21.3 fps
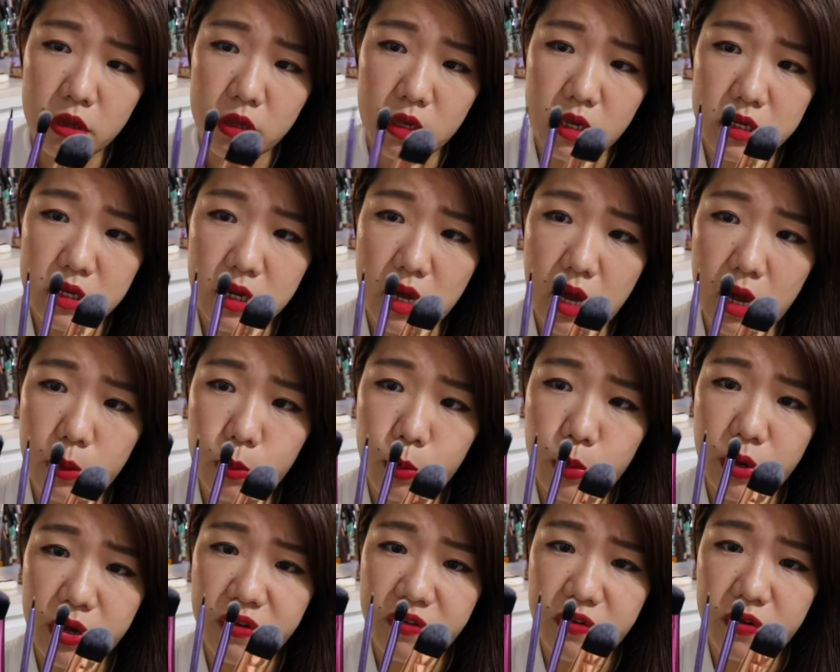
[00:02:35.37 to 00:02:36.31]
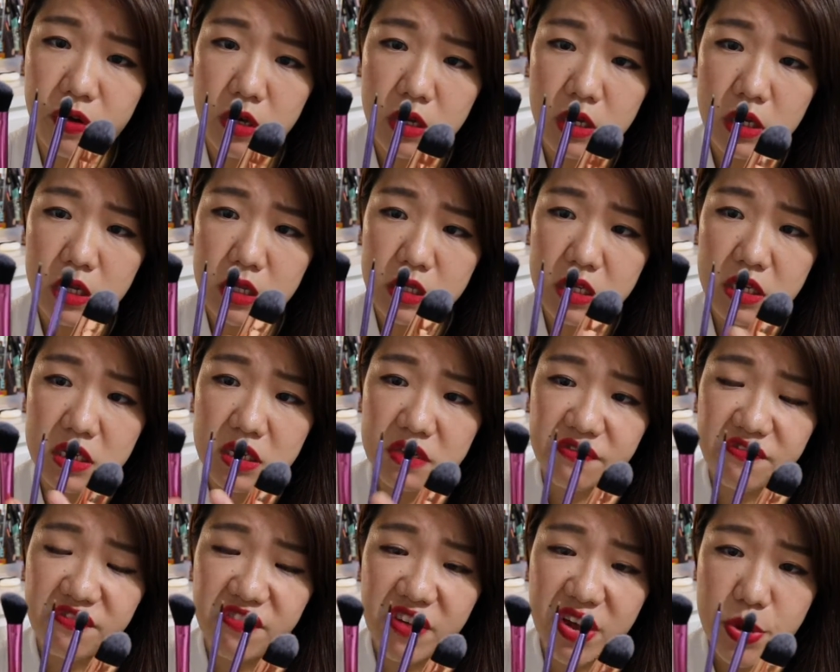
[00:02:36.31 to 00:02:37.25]
It comes with
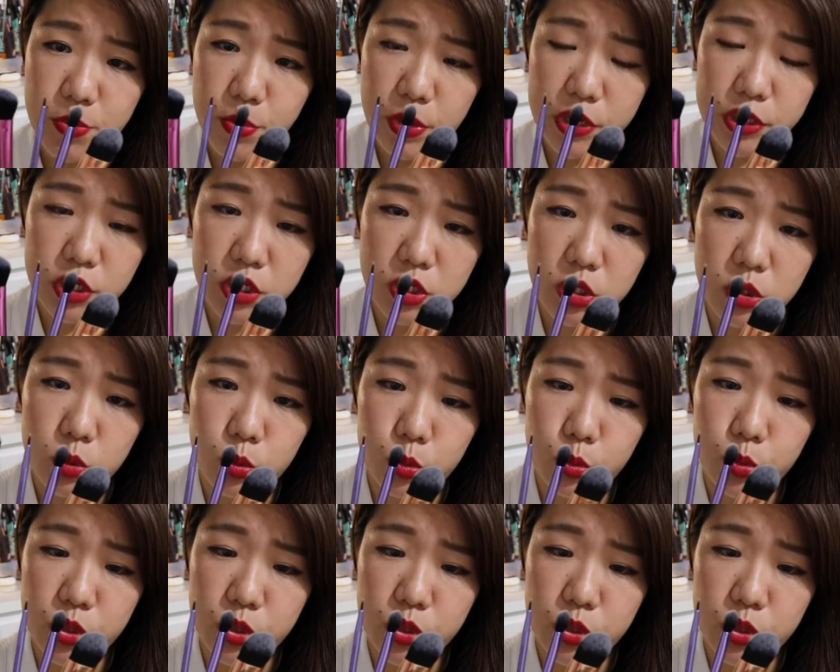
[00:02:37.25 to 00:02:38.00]
these 5 brushes,